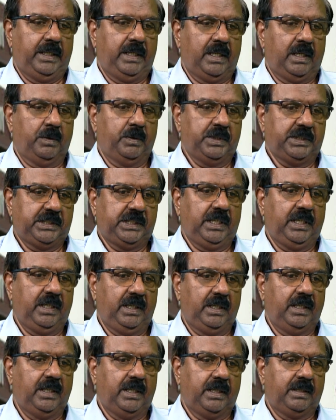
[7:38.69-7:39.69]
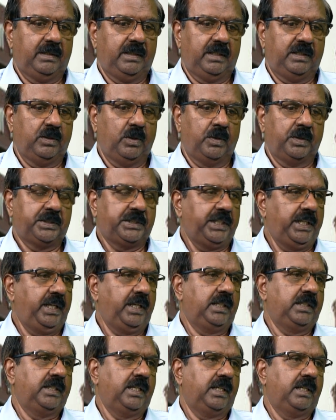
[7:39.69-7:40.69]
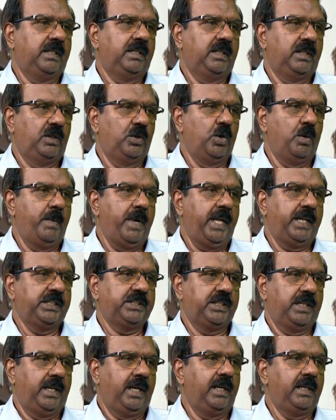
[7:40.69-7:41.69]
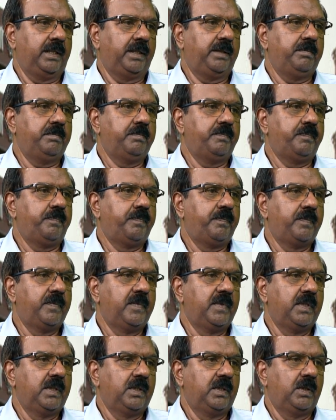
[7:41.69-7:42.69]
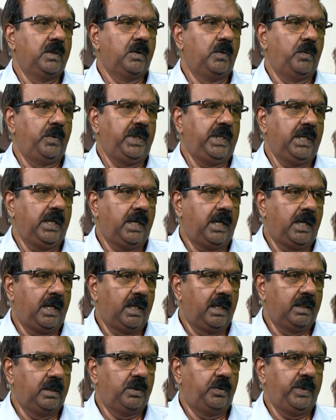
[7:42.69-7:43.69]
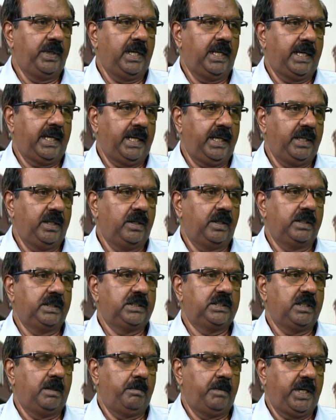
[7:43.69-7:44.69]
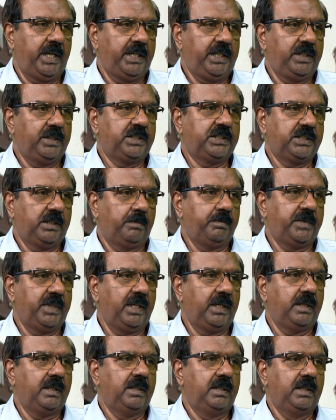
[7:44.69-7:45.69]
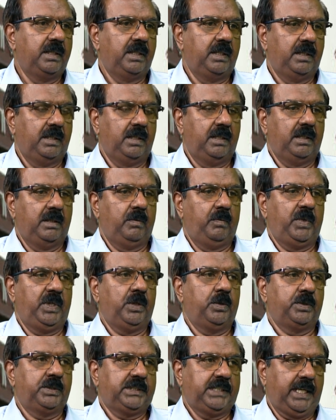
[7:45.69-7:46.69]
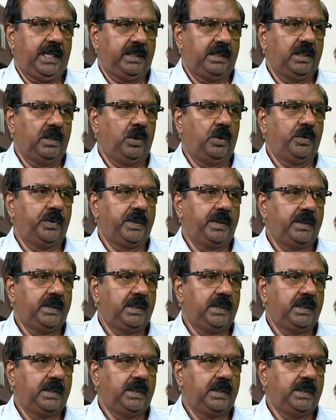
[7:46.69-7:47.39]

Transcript: always say that, the old saying that no man is an island. We all rely on somebody or something. We don't stand alone.